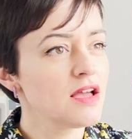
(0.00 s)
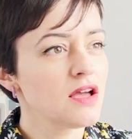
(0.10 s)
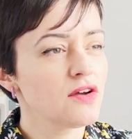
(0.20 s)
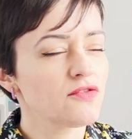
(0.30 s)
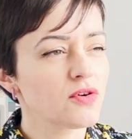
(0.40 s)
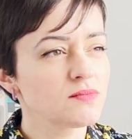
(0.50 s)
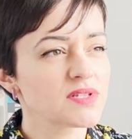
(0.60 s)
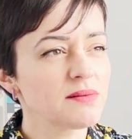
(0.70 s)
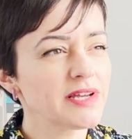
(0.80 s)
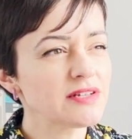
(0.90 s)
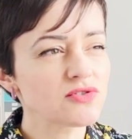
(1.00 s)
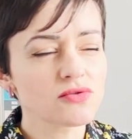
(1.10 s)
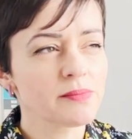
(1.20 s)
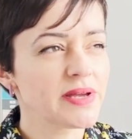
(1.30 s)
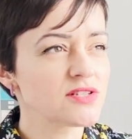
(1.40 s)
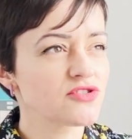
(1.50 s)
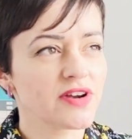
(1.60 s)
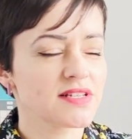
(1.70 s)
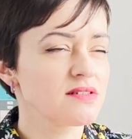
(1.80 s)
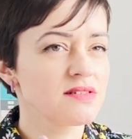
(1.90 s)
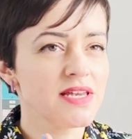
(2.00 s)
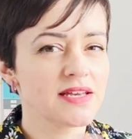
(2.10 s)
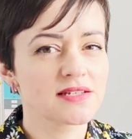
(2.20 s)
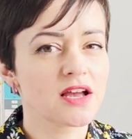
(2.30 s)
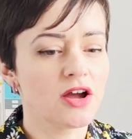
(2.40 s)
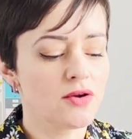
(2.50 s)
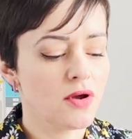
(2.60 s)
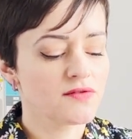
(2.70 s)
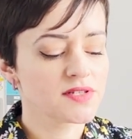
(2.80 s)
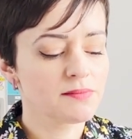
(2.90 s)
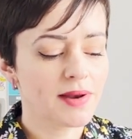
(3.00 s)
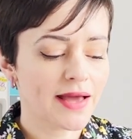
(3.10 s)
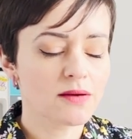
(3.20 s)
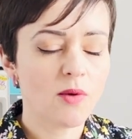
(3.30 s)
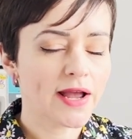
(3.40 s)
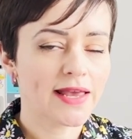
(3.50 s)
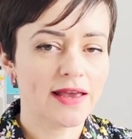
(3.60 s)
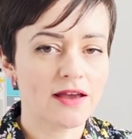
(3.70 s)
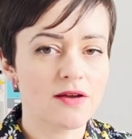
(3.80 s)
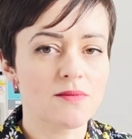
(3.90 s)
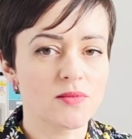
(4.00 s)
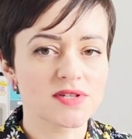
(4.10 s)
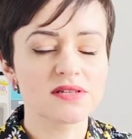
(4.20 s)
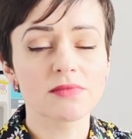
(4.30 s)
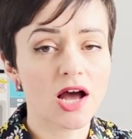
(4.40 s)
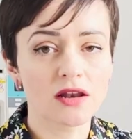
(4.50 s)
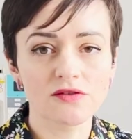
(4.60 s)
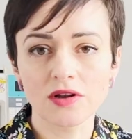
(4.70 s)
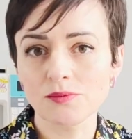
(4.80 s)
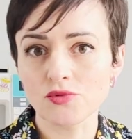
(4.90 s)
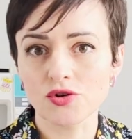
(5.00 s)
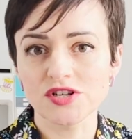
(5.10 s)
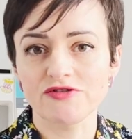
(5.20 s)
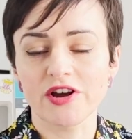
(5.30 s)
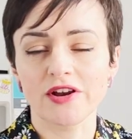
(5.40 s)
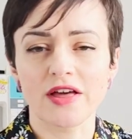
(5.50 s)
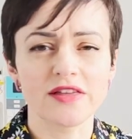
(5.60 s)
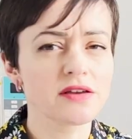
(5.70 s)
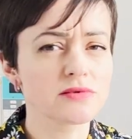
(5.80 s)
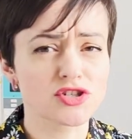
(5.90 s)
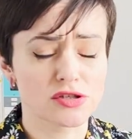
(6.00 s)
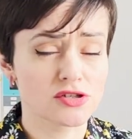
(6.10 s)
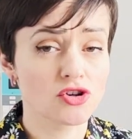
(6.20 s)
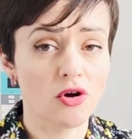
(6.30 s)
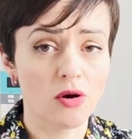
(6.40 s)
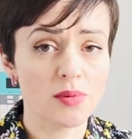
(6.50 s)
from something I saw on Pinterest years ago of some black and white gingham with some colourful embroidery on it. I think it was just a top.